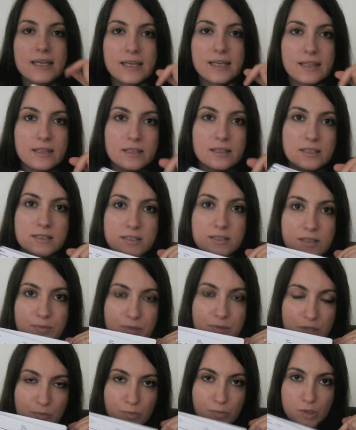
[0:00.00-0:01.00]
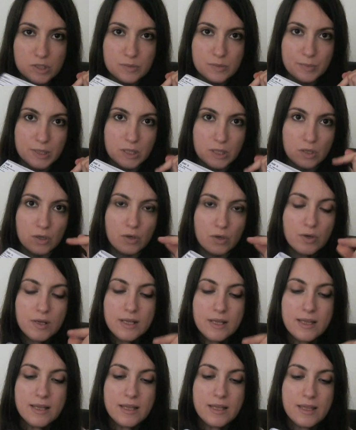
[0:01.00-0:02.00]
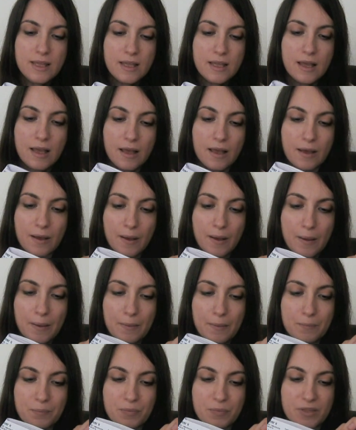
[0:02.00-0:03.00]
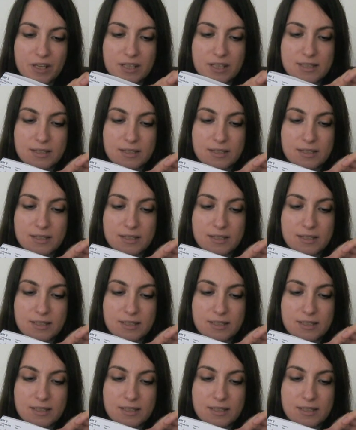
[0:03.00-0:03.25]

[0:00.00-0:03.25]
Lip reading: in the description box below. There's